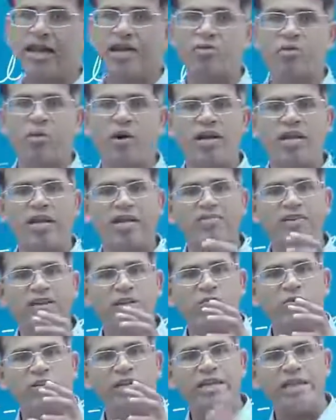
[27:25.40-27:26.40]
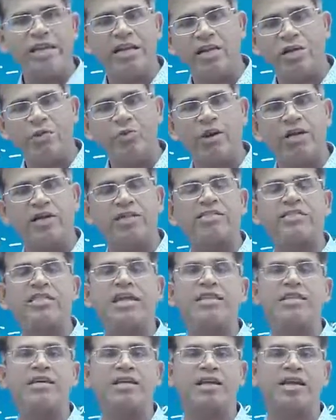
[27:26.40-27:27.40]
whatever you need to
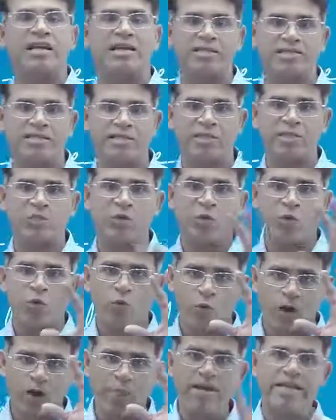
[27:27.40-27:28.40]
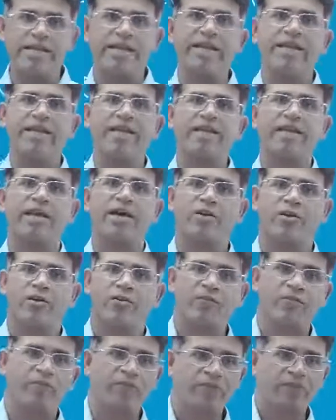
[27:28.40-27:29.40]
understand the classes will be taken care of.
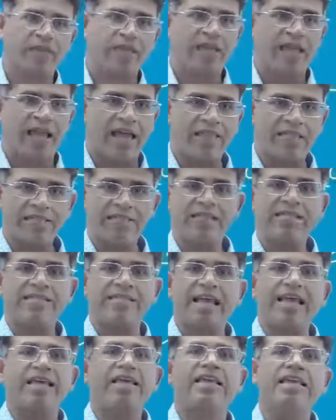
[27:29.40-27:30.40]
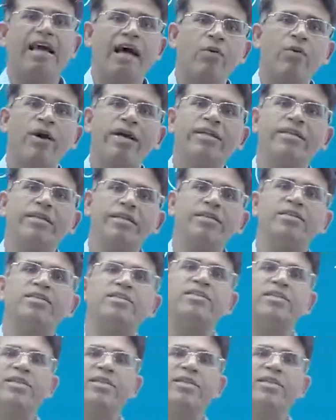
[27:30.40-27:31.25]
And this is exactly how I teach.